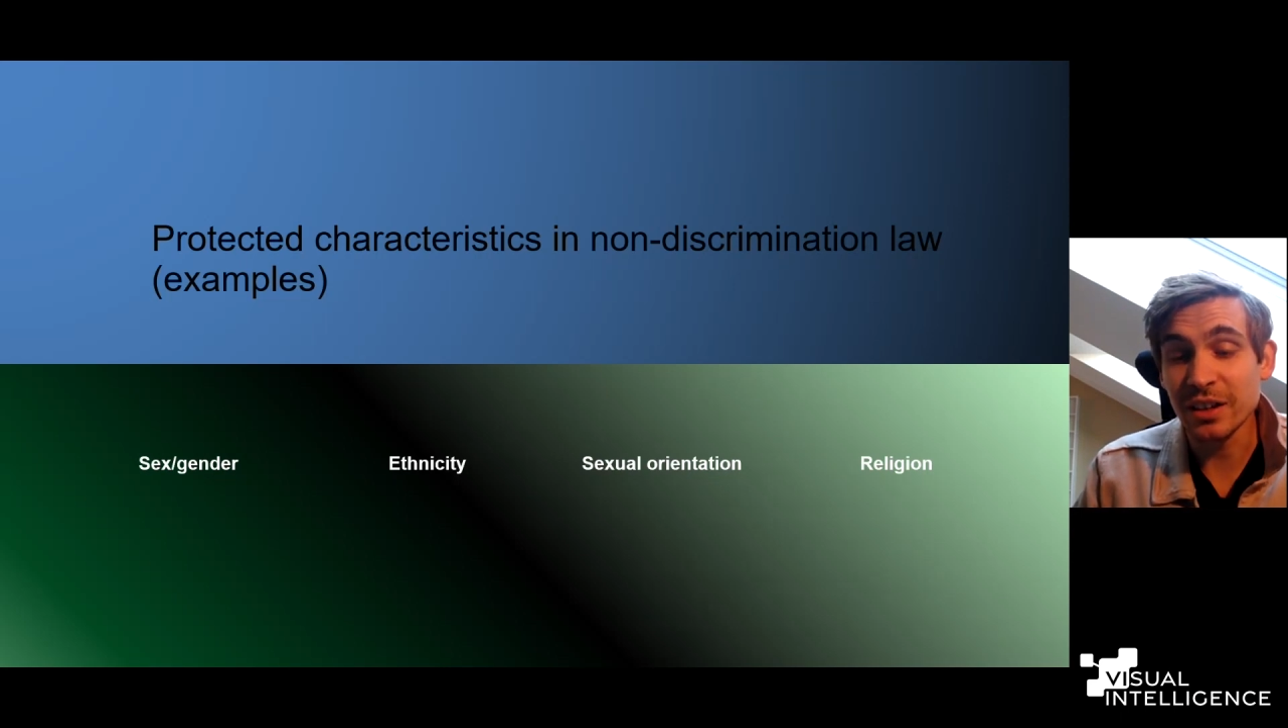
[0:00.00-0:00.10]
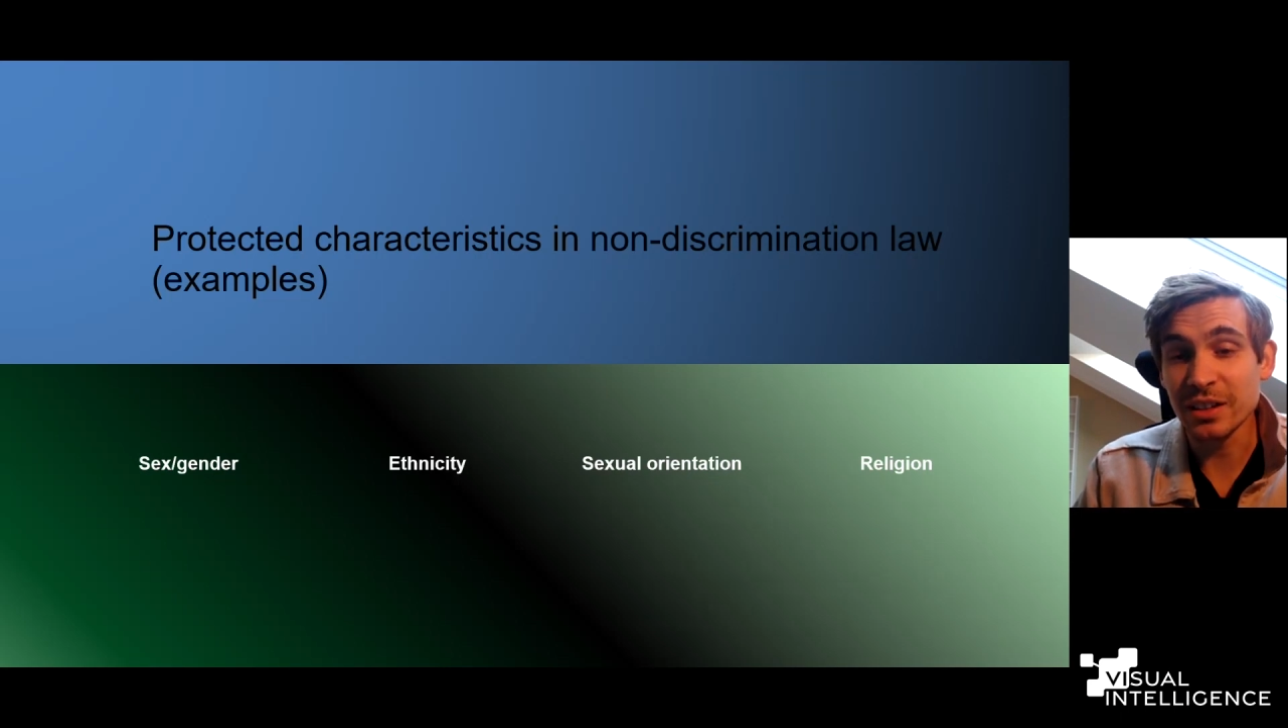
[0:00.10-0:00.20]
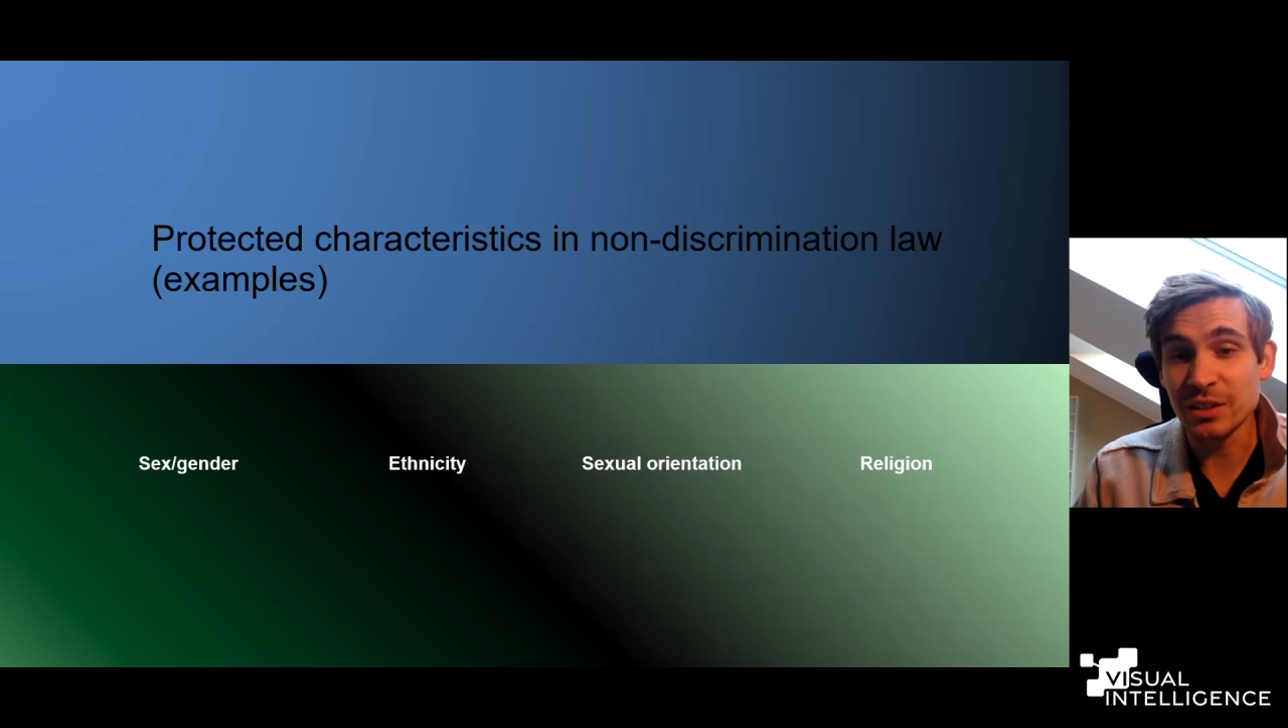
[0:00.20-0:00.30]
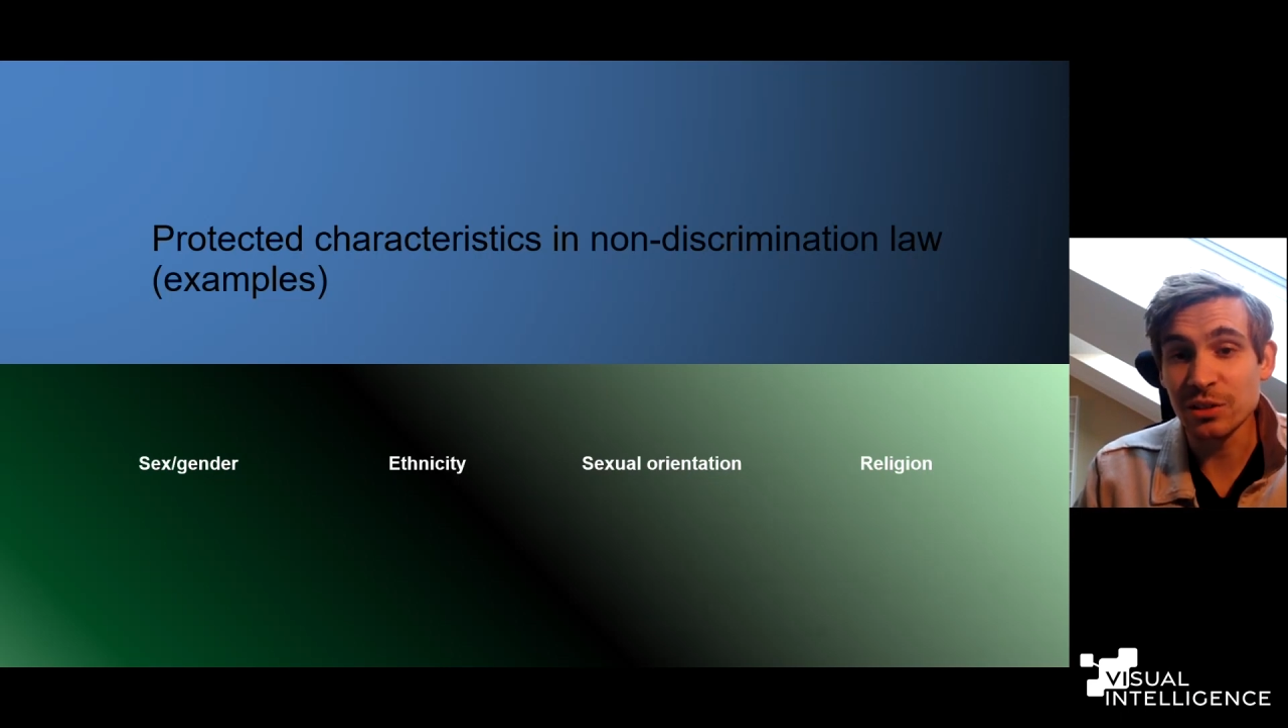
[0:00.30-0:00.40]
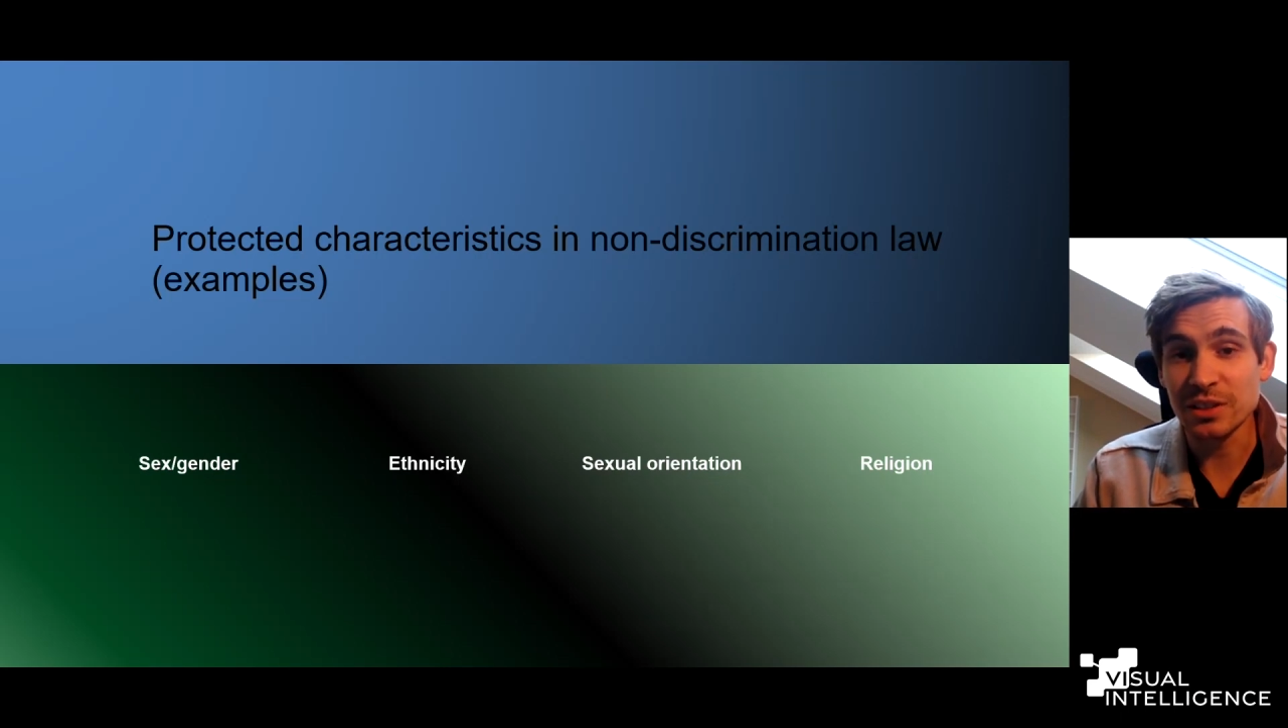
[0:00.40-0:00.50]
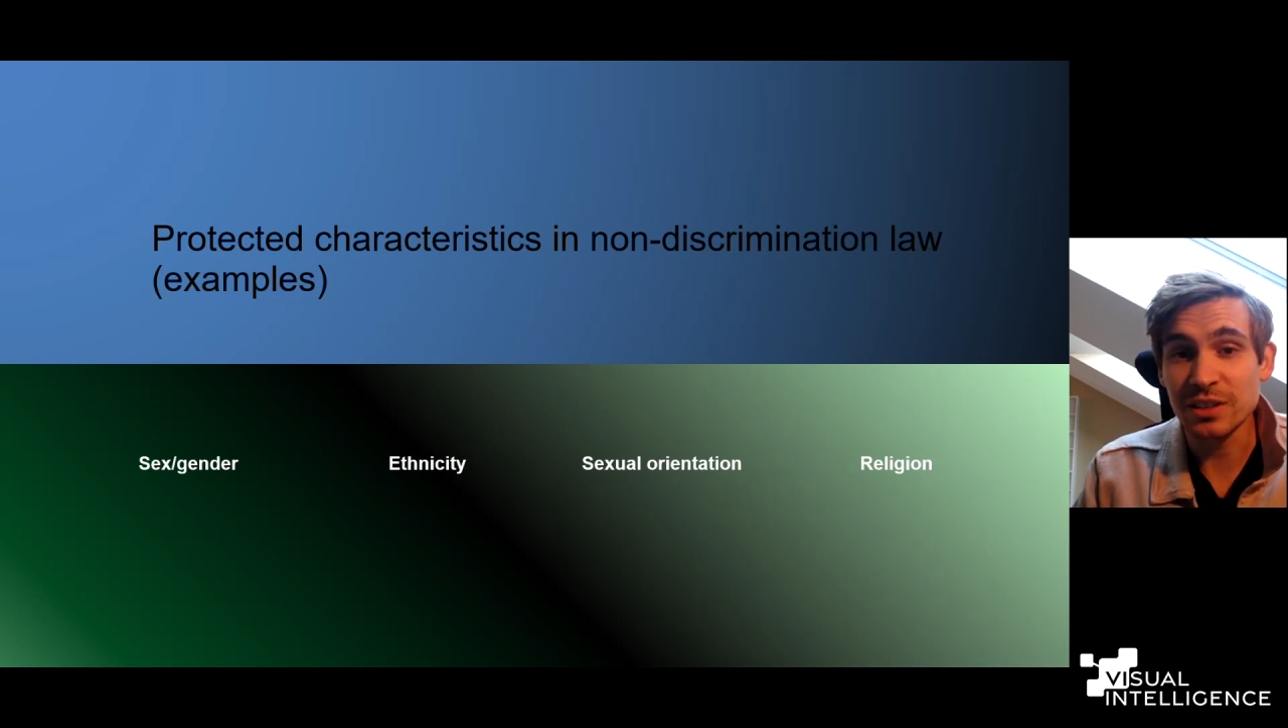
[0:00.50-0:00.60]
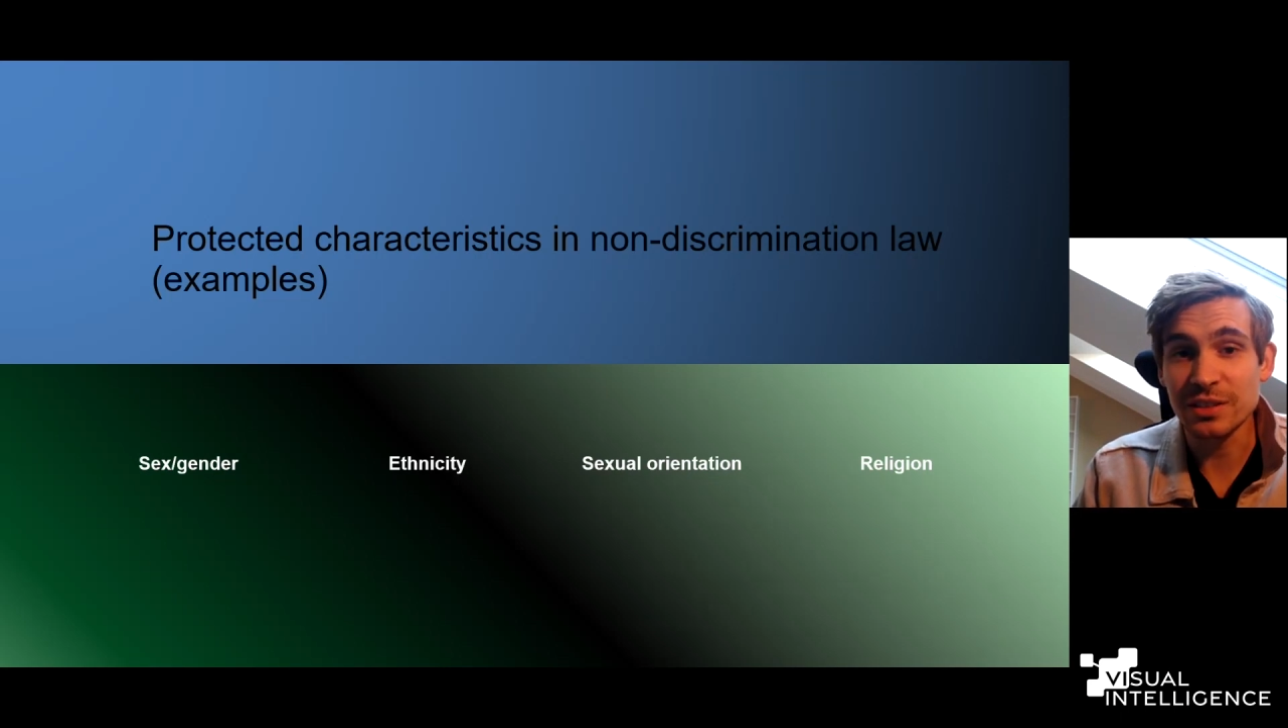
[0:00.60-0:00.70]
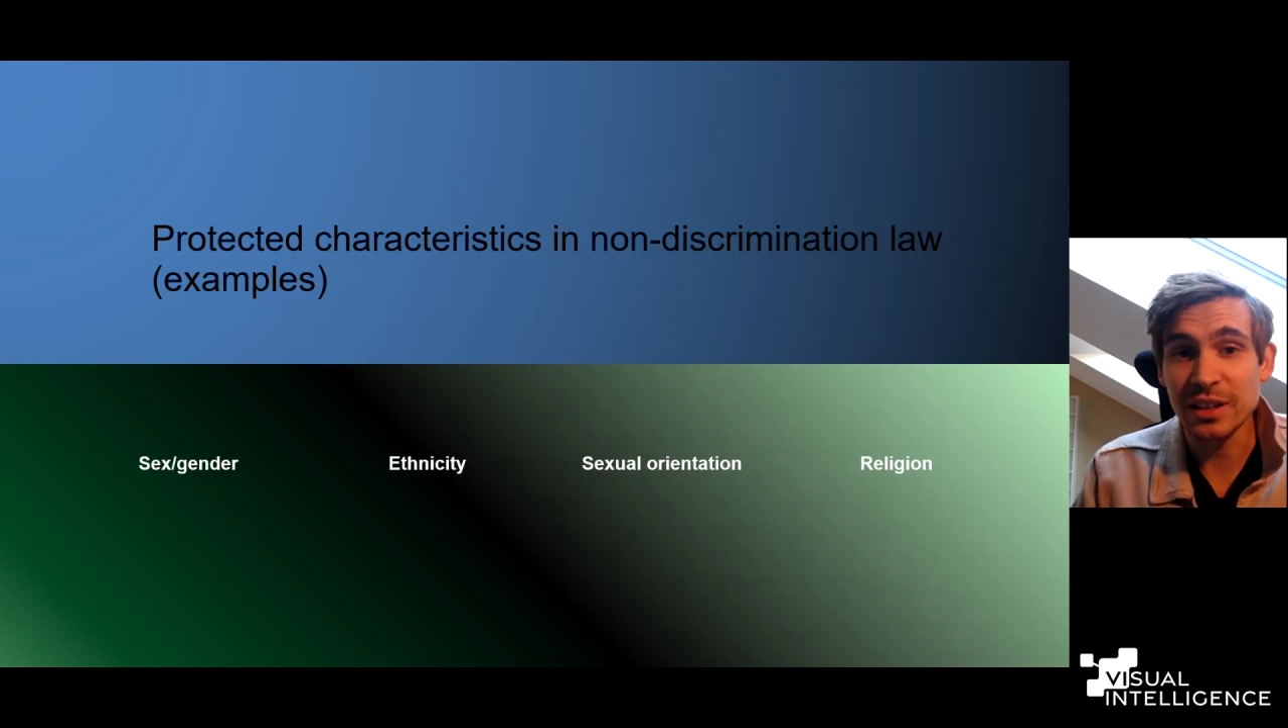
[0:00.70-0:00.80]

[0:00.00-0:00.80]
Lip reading: diagnosis